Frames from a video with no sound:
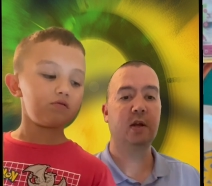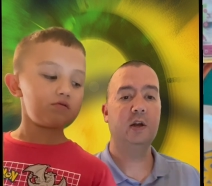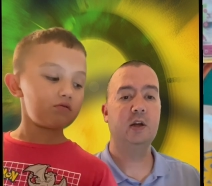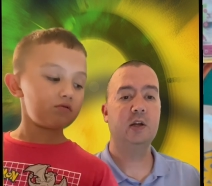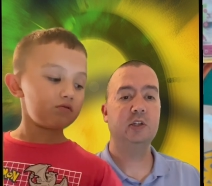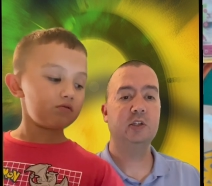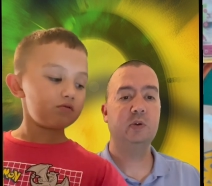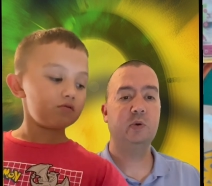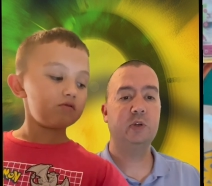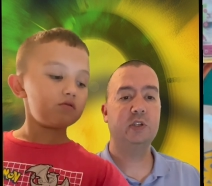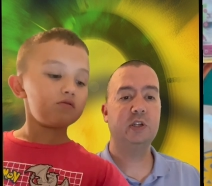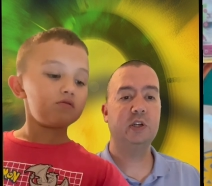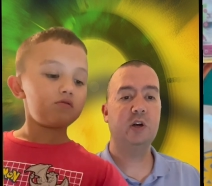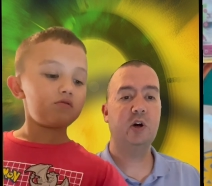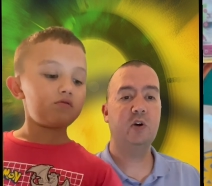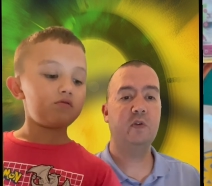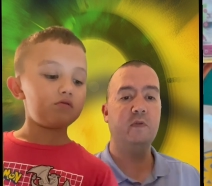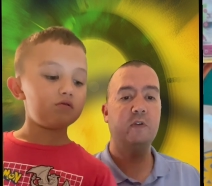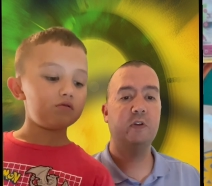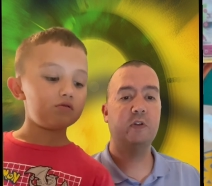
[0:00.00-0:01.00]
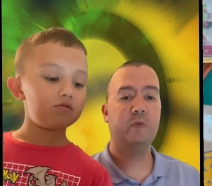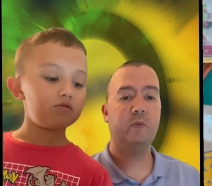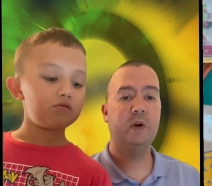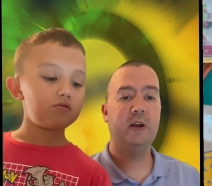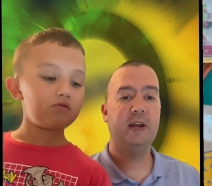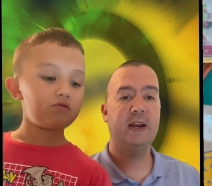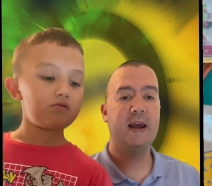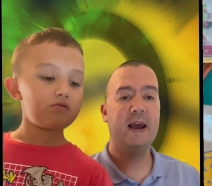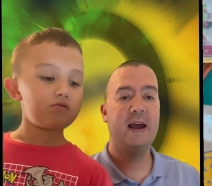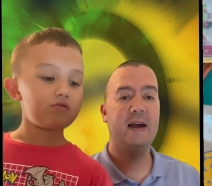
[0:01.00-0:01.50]
Speaker 1: So it's an over
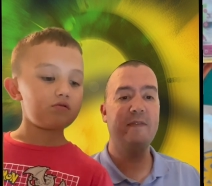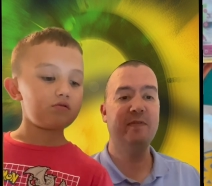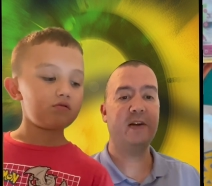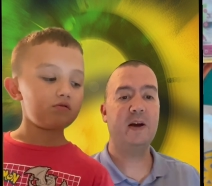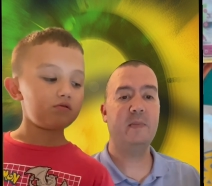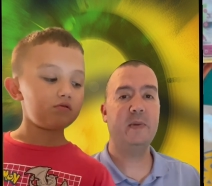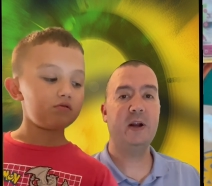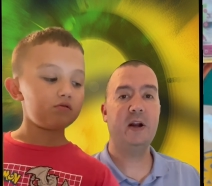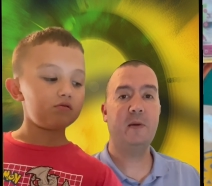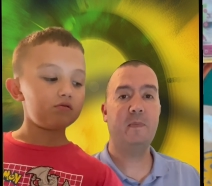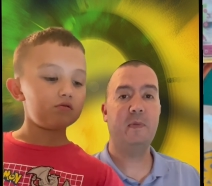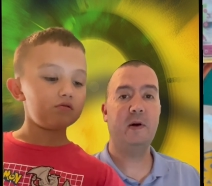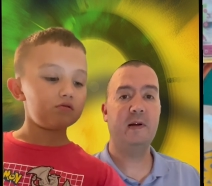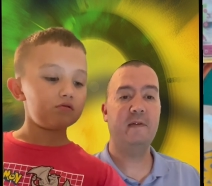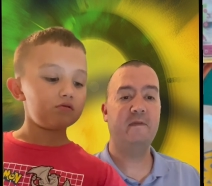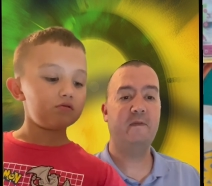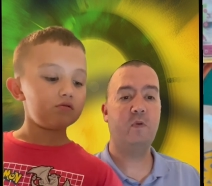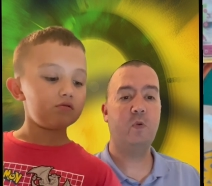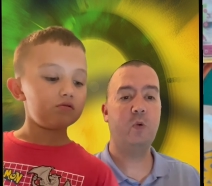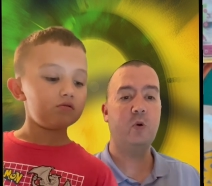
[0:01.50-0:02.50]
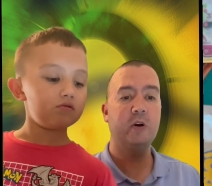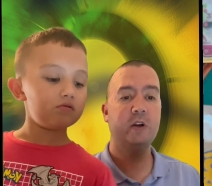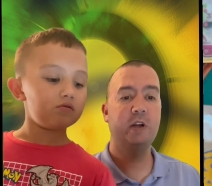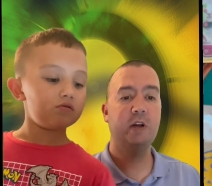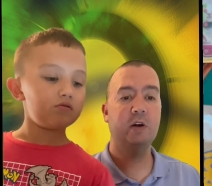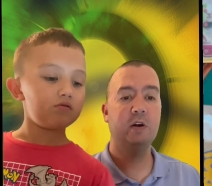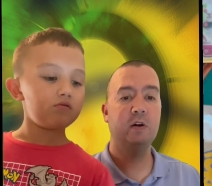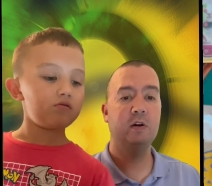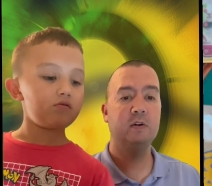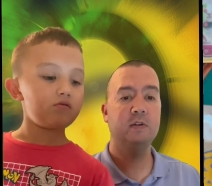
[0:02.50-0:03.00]
three and a half, coming up on four
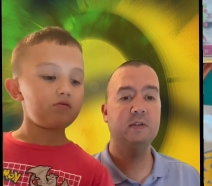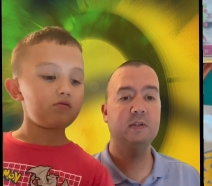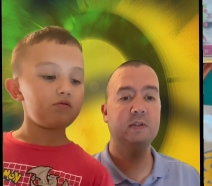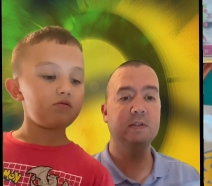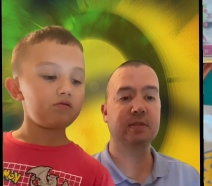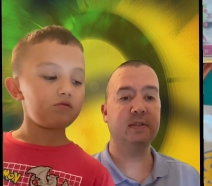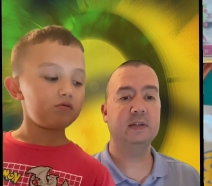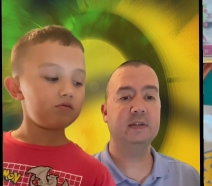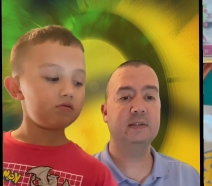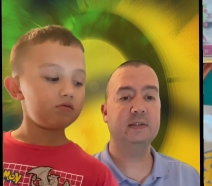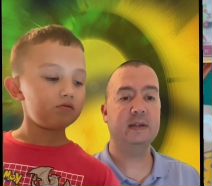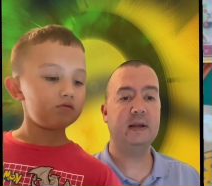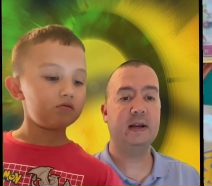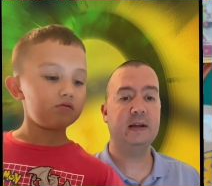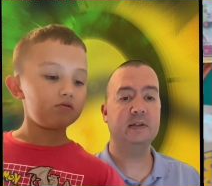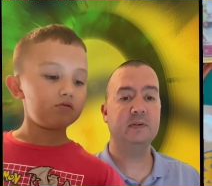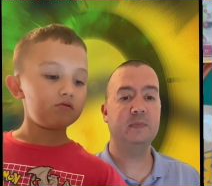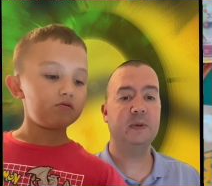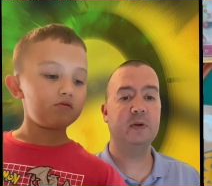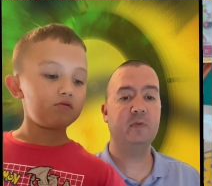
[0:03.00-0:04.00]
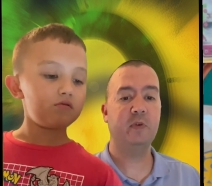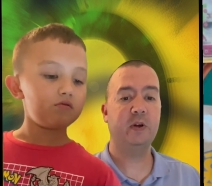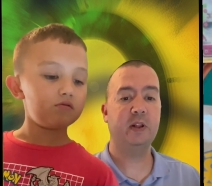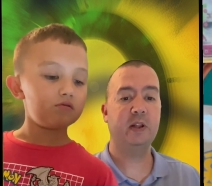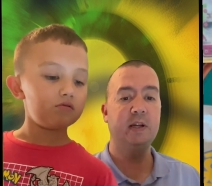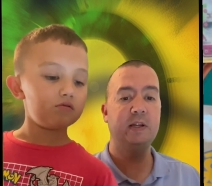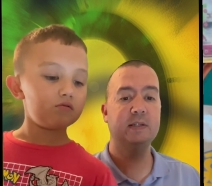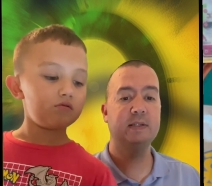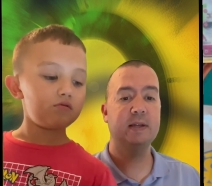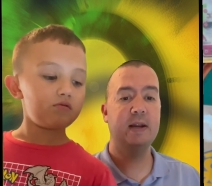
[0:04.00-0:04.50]
years since this set has been
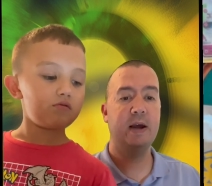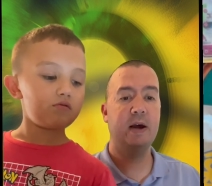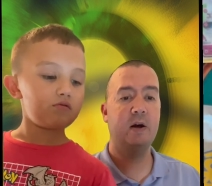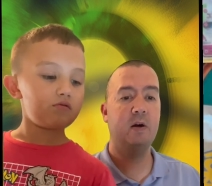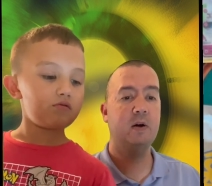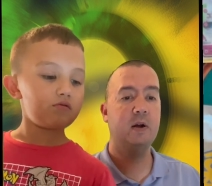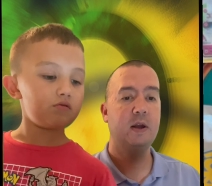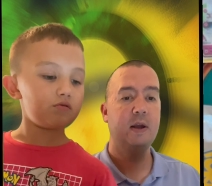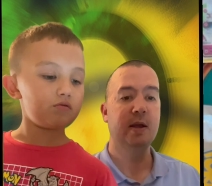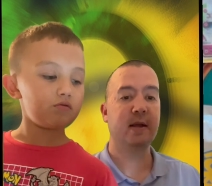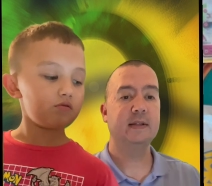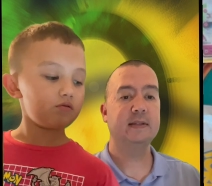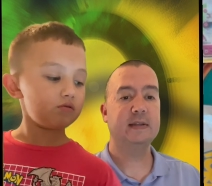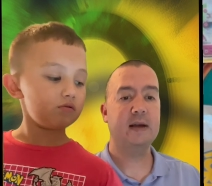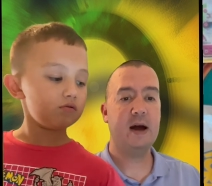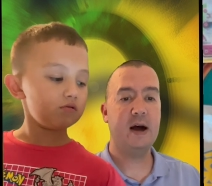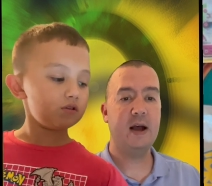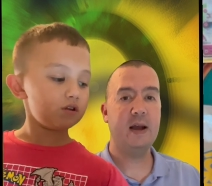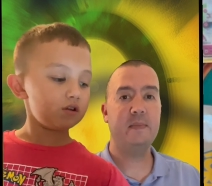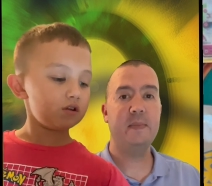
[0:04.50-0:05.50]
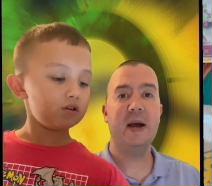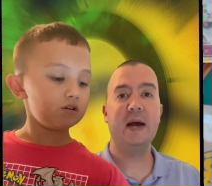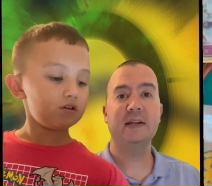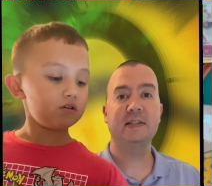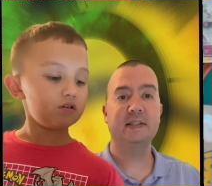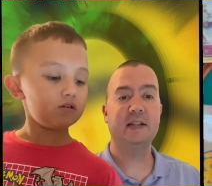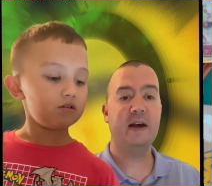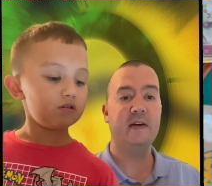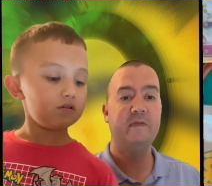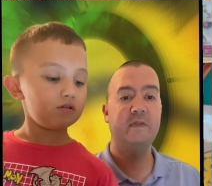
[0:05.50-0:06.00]
released. Now time
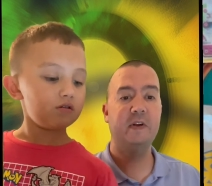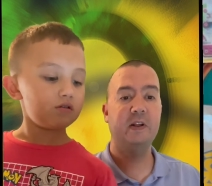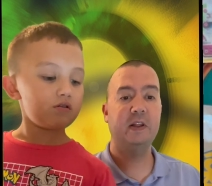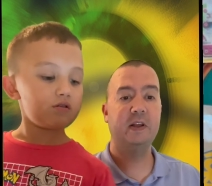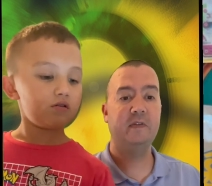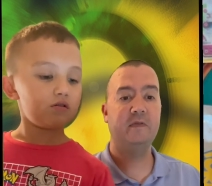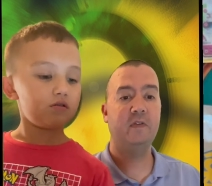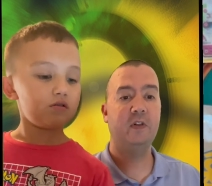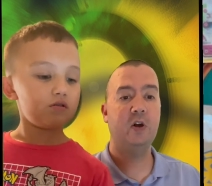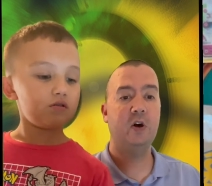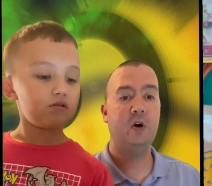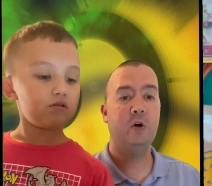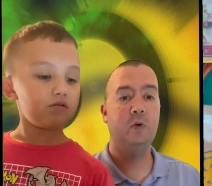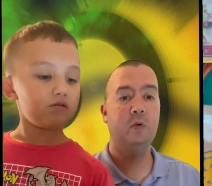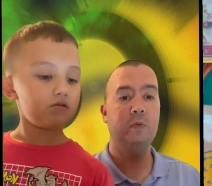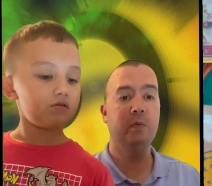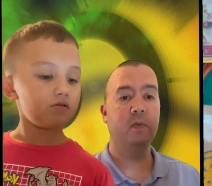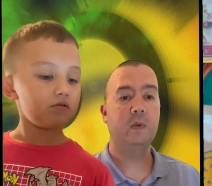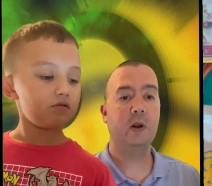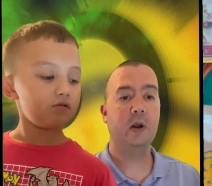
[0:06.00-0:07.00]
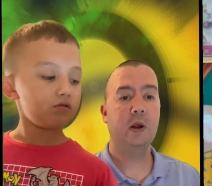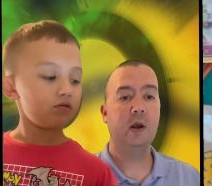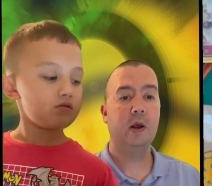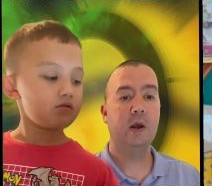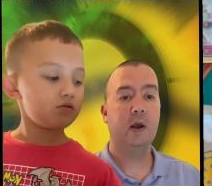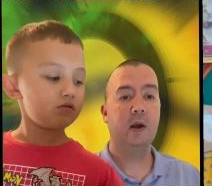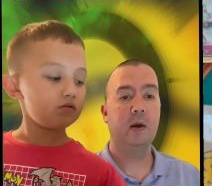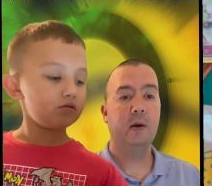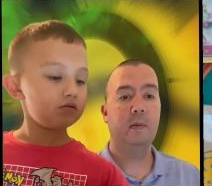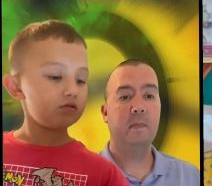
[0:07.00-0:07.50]
has definitely flown.
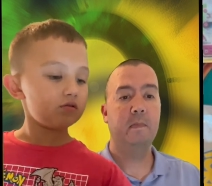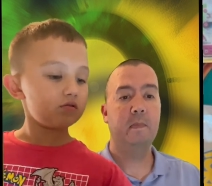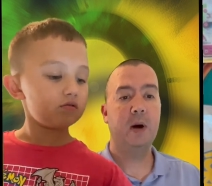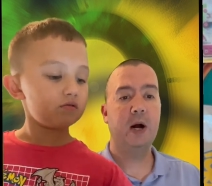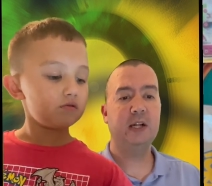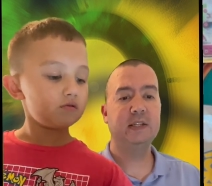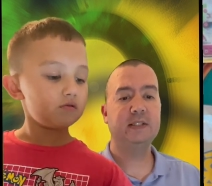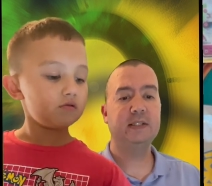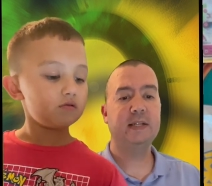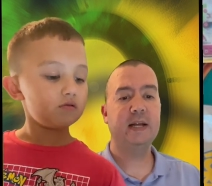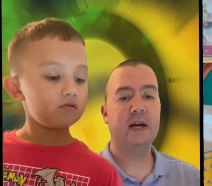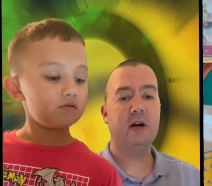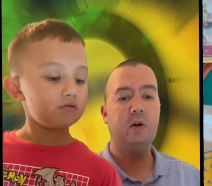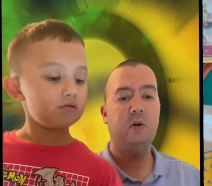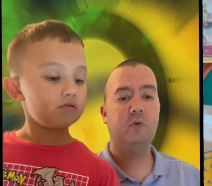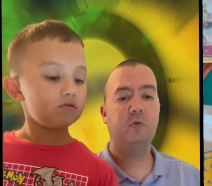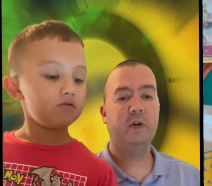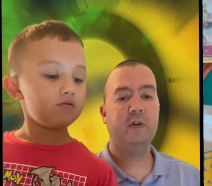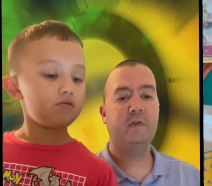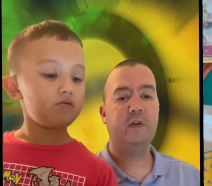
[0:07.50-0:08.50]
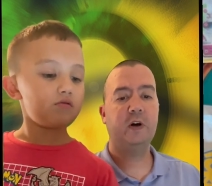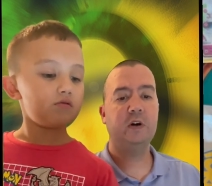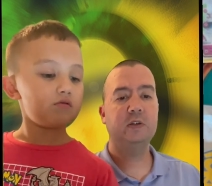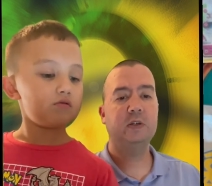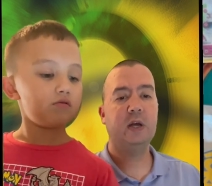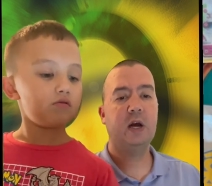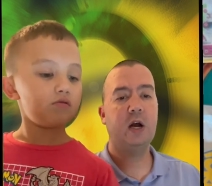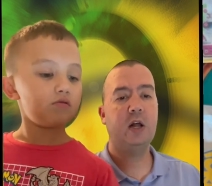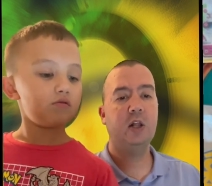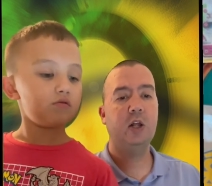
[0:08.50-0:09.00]
Mudsdale Reverse
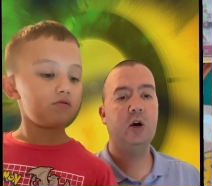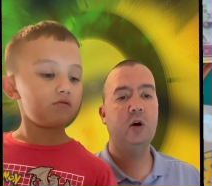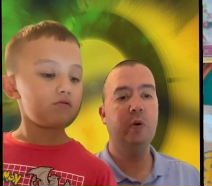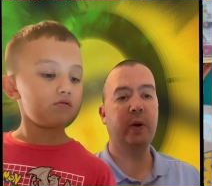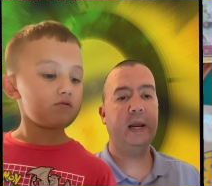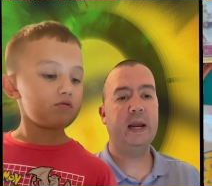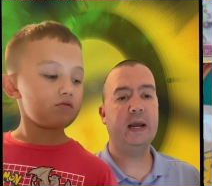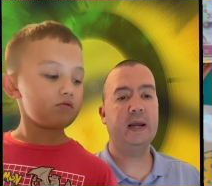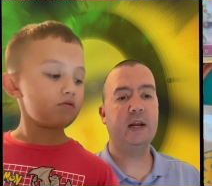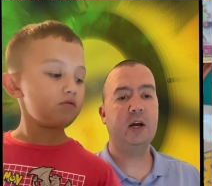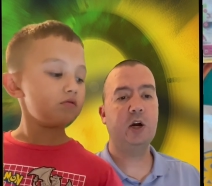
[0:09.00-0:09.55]
Holo and a